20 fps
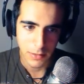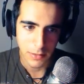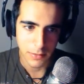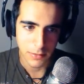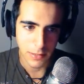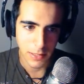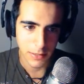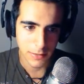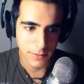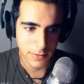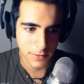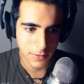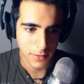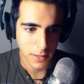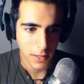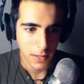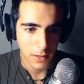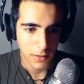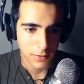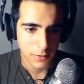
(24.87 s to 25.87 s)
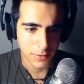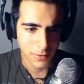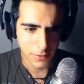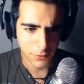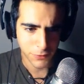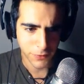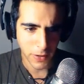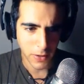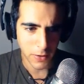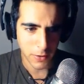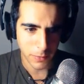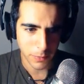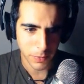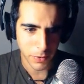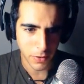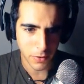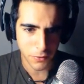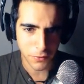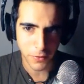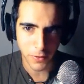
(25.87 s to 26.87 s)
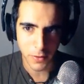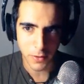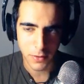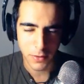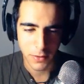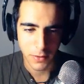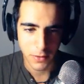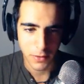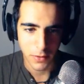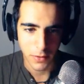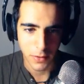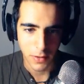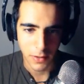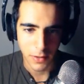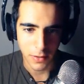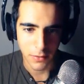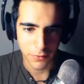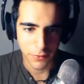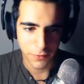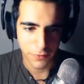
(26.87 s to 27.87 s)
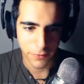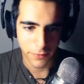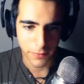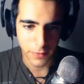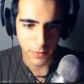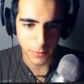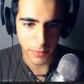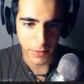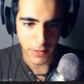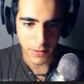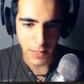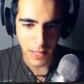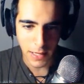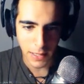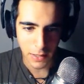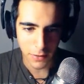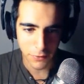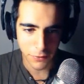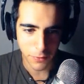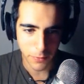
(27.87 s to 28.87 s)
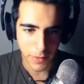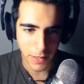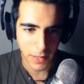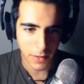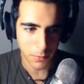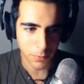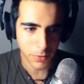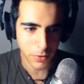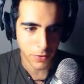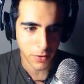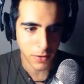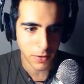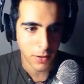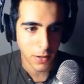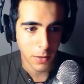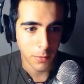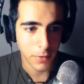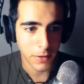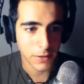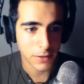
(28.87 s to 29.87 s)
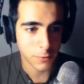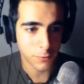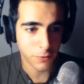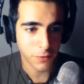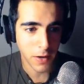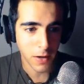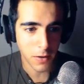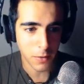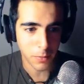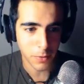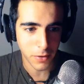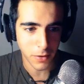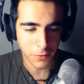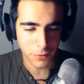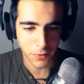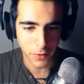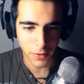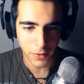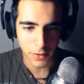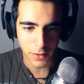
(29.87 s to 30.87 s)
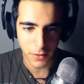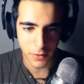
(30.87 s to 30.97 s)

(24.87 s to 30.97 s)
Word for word: and that's it's very beautiful and a bit laggy for my computer. But it's very beautiful.